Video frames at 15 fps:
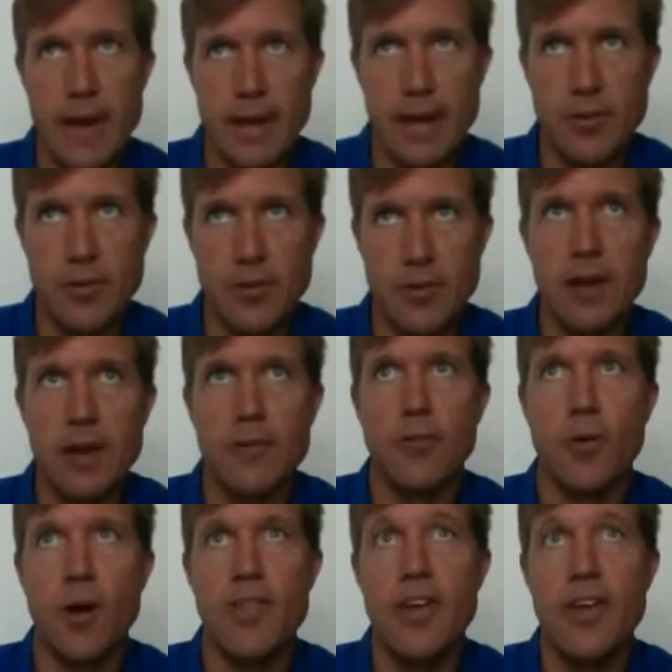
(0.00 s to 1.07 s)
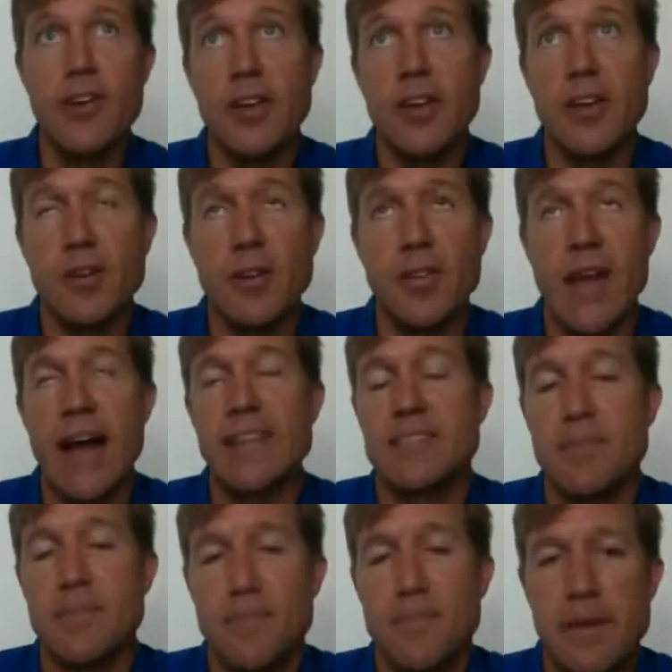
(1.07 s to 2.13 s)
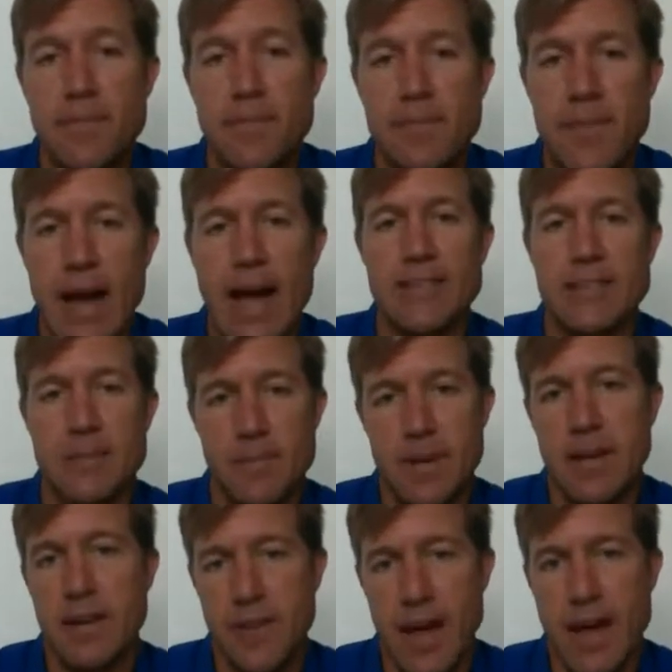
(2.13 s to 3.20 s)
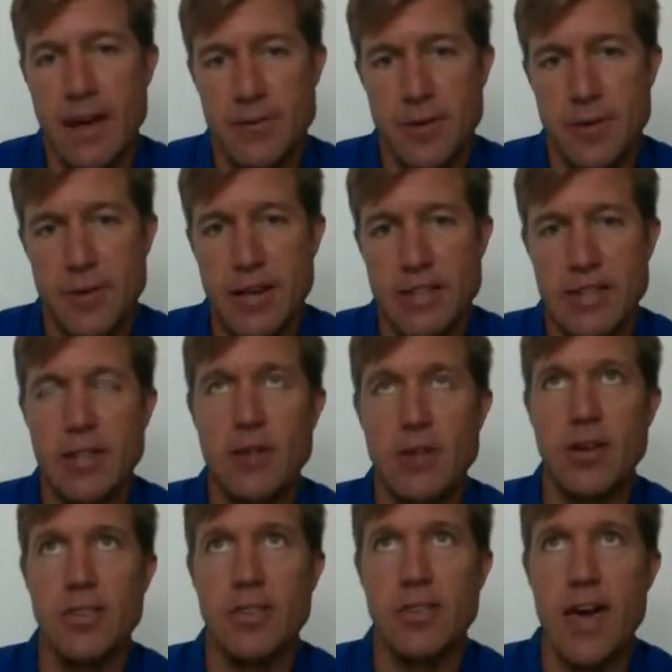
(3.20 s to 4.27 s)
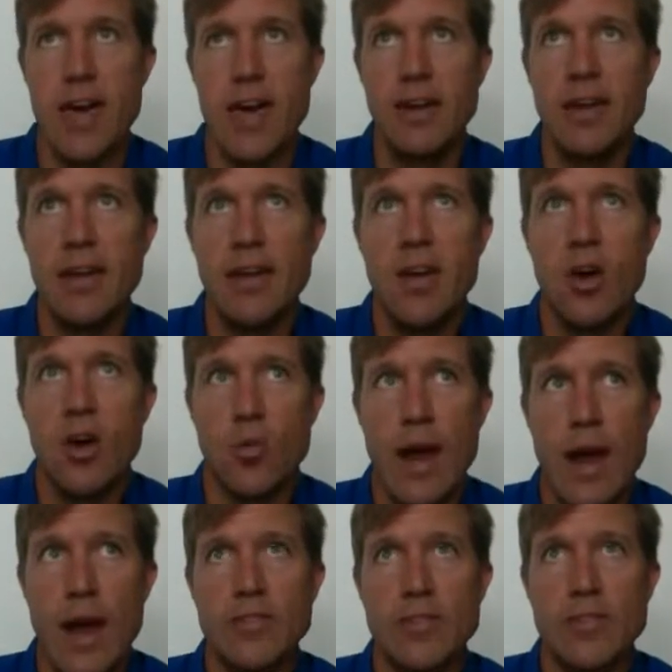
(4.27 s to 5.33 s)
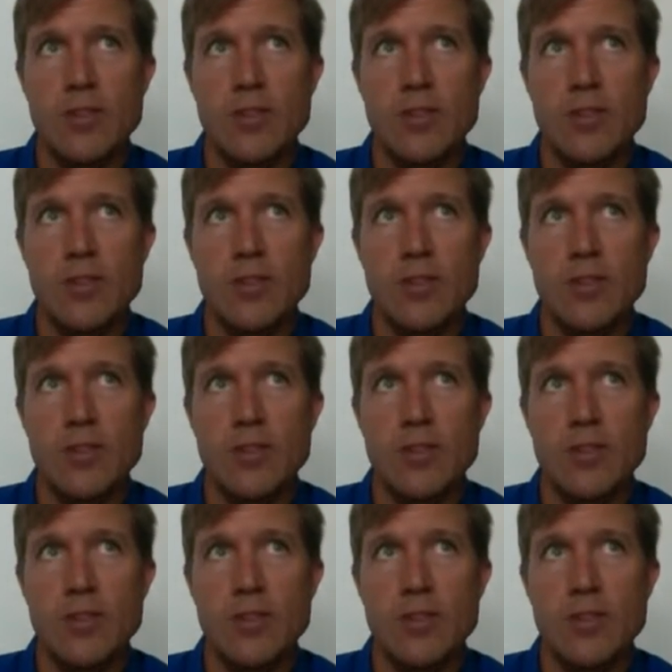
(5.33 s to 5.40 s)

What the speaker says: make a new title for it, and then you can. That's the big advantage, right? Is that you can then rank